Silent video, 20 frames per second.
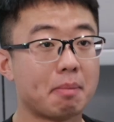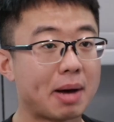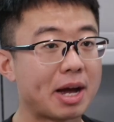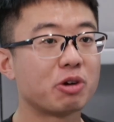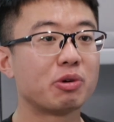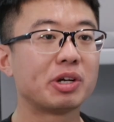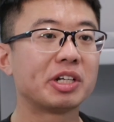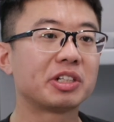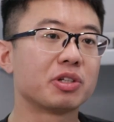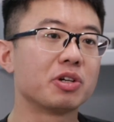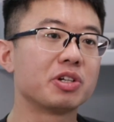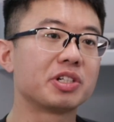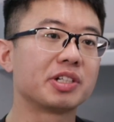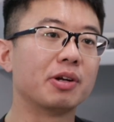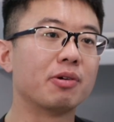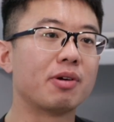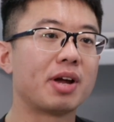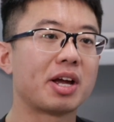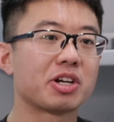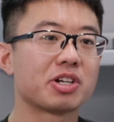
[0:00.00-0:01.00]
My research
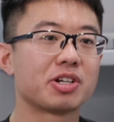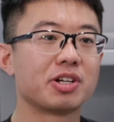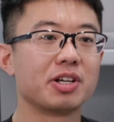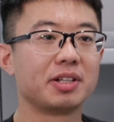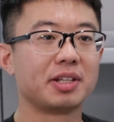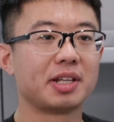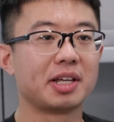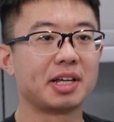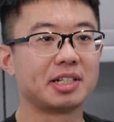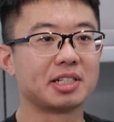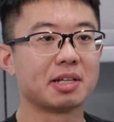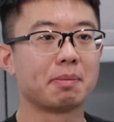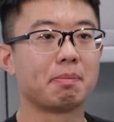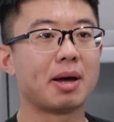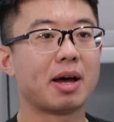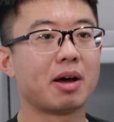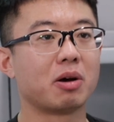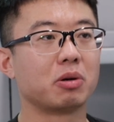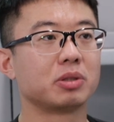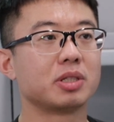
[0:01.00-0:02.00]
direction is
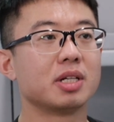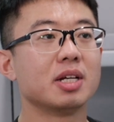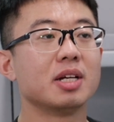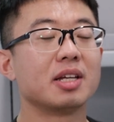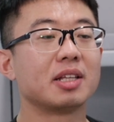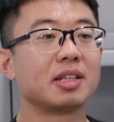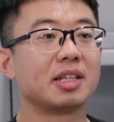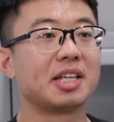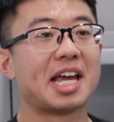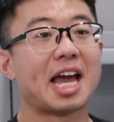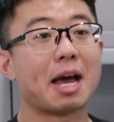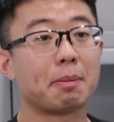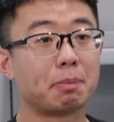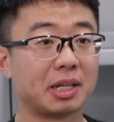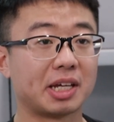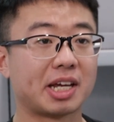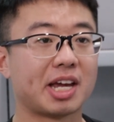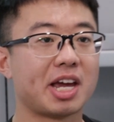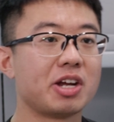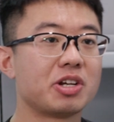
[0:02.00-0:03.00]
about the
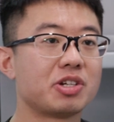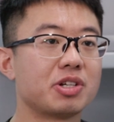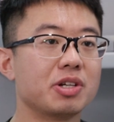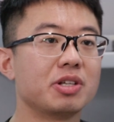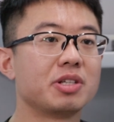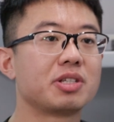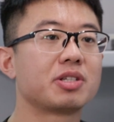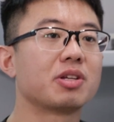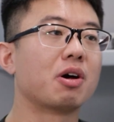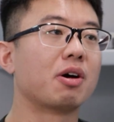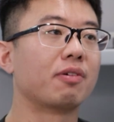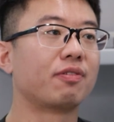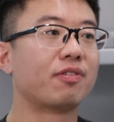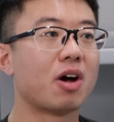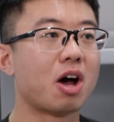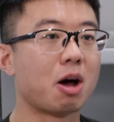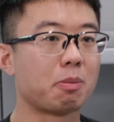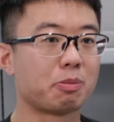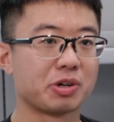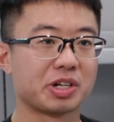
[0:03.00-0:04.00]
applications of
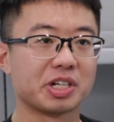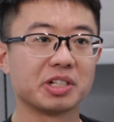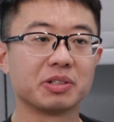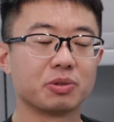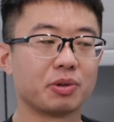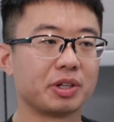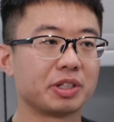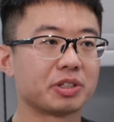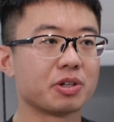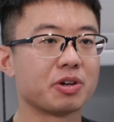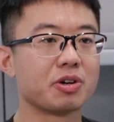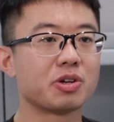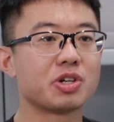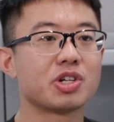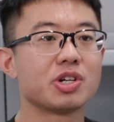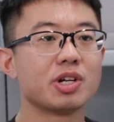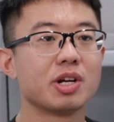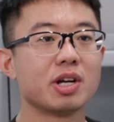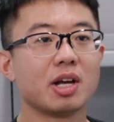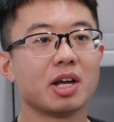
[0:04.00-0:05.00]
operations
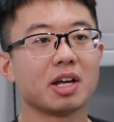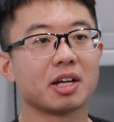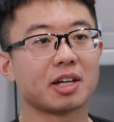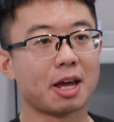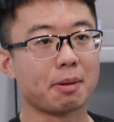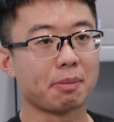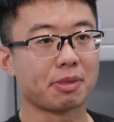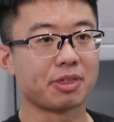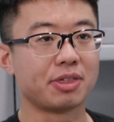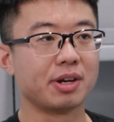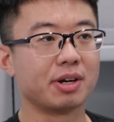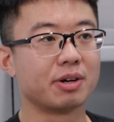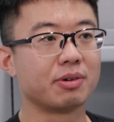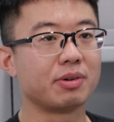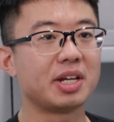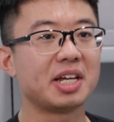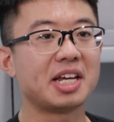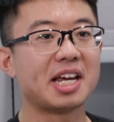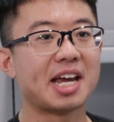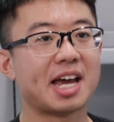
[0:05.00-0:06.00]
research, game
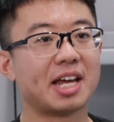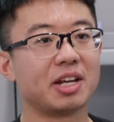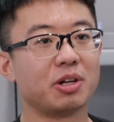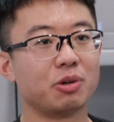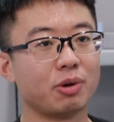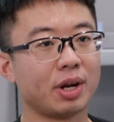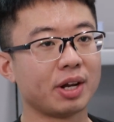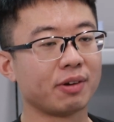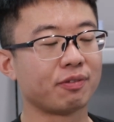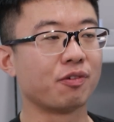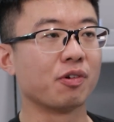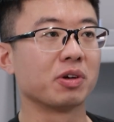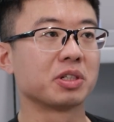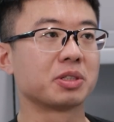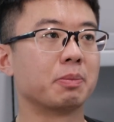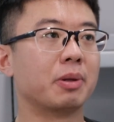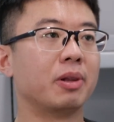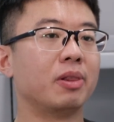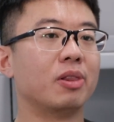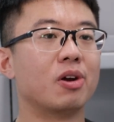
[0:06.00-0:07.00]
theory, and
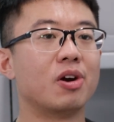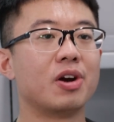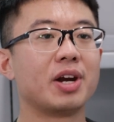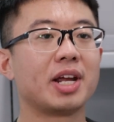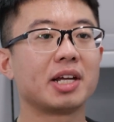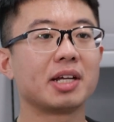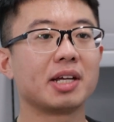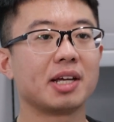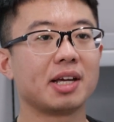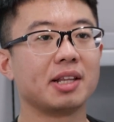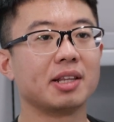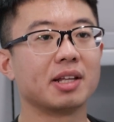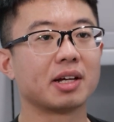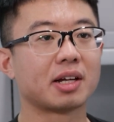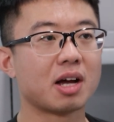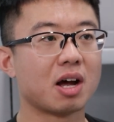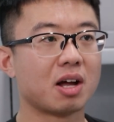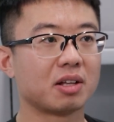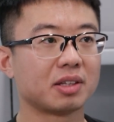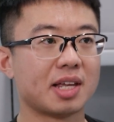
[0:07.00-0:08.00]
reinforcement learning in the
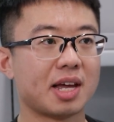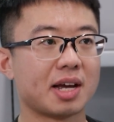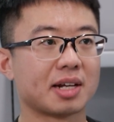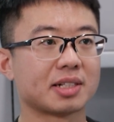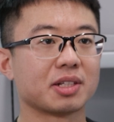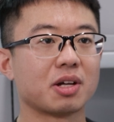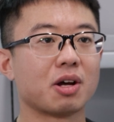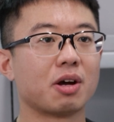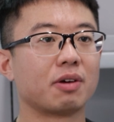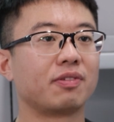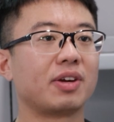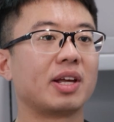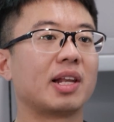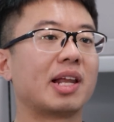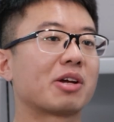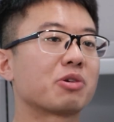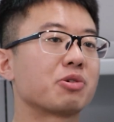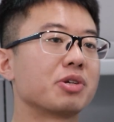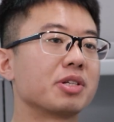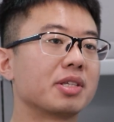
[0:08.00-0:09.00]
context of
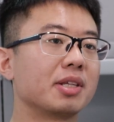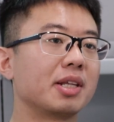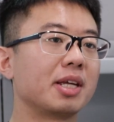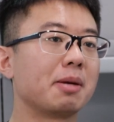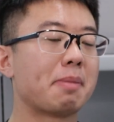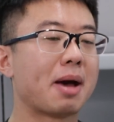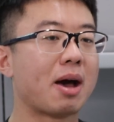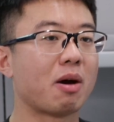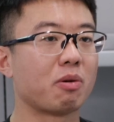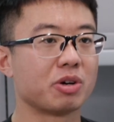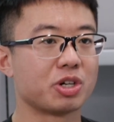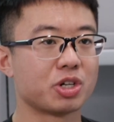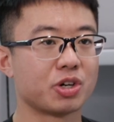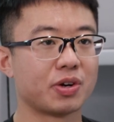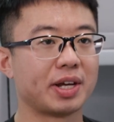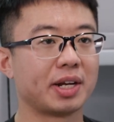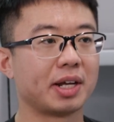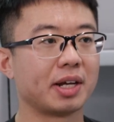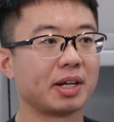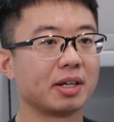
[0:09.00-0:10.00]
electricity power
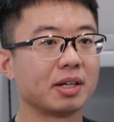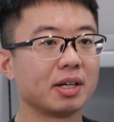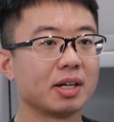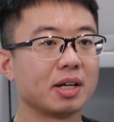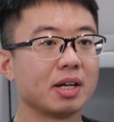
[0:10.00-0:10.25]
trading.